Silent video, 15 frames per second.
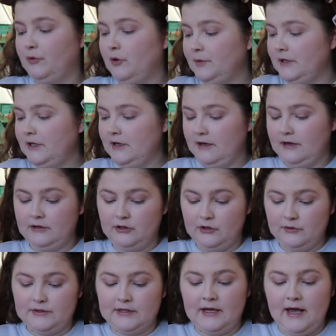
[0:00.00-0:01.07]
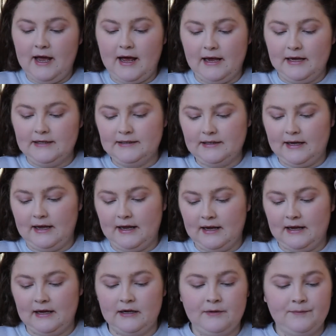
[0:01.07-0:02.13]
probably use it as
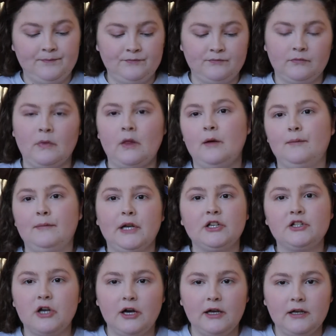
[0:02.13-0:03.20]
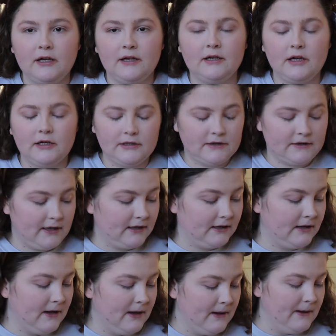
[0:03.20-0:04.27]
a blush highlight kind of thing,
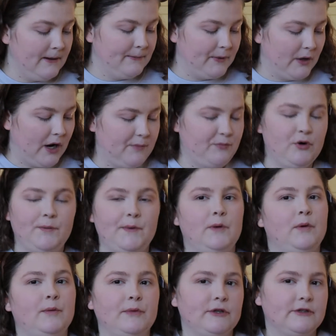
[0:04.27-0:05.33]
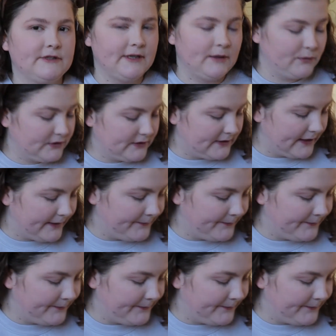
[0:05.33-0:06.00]
but I probably won't be using that one today.